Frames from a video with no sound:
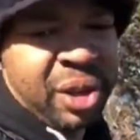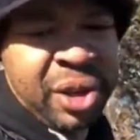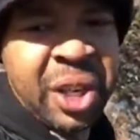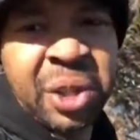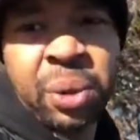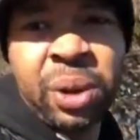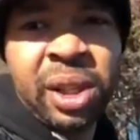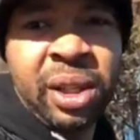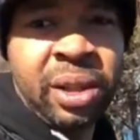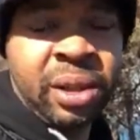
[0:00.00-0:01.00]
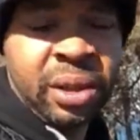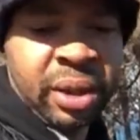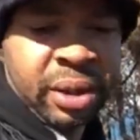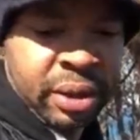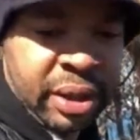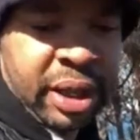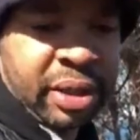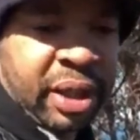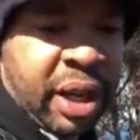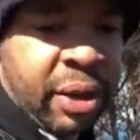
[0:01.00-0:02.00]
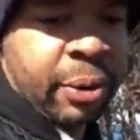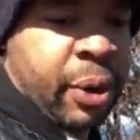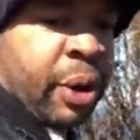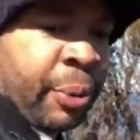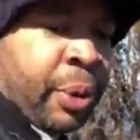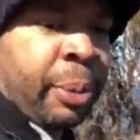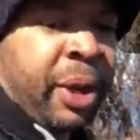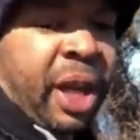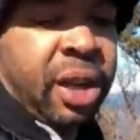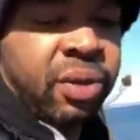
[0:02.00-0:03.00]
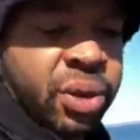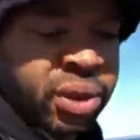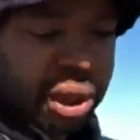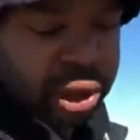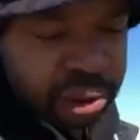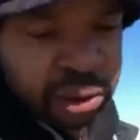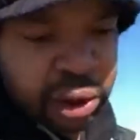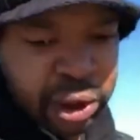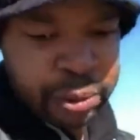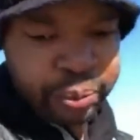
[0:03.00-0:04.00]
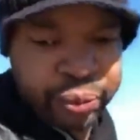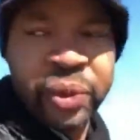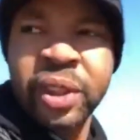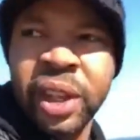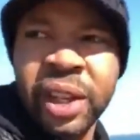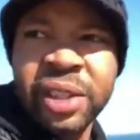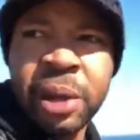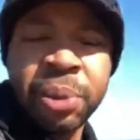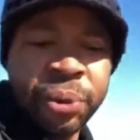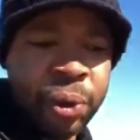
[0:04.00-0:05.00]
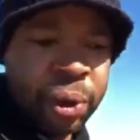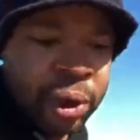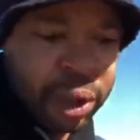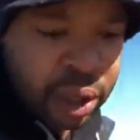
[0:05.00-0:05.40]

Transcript: learning new things, testing out behaviors that you've learned. Like I said before,